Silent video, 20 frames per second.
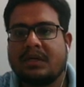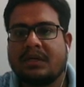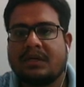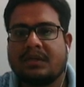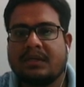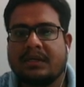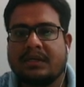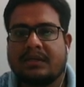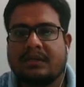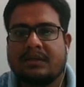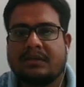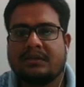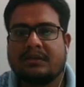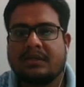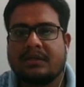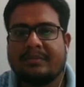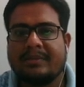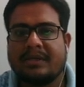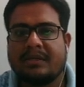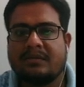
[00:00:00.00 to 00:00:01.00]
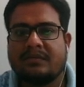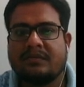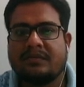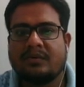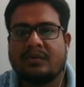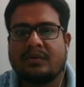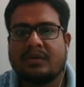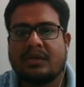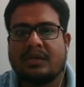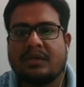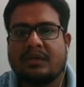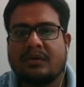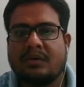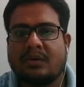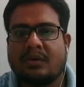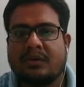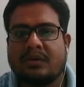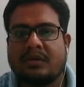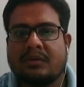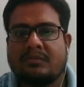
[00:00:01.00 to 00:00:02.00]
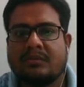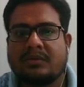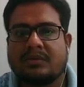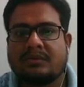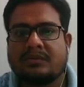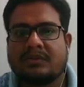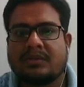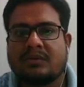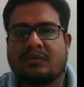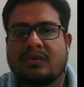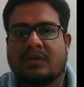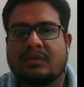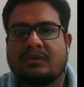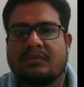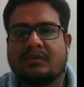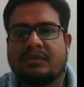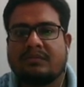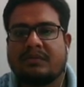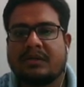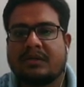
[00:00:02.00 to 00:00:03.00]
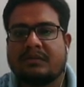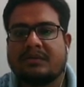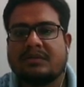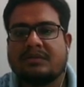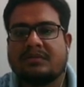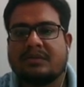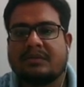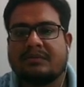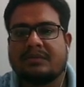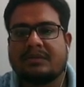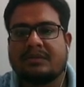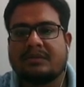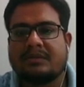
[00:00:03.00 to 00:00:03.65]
And the remaining 4 are odd numbers, which are 1, 3, 5 and 7.